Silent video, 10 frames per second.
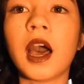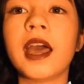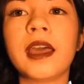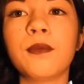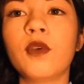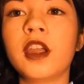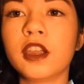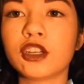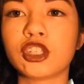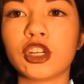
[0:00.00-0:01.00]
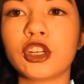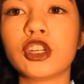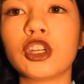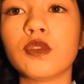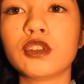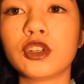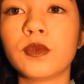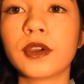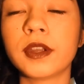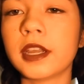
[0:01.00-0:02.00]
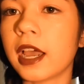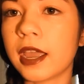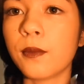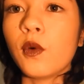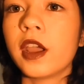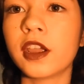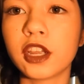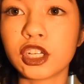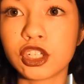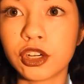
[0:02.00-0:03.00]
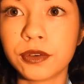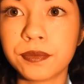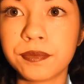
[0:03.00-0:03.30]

I am wearing a shirt. Don't you worry. I am wearing a shirt.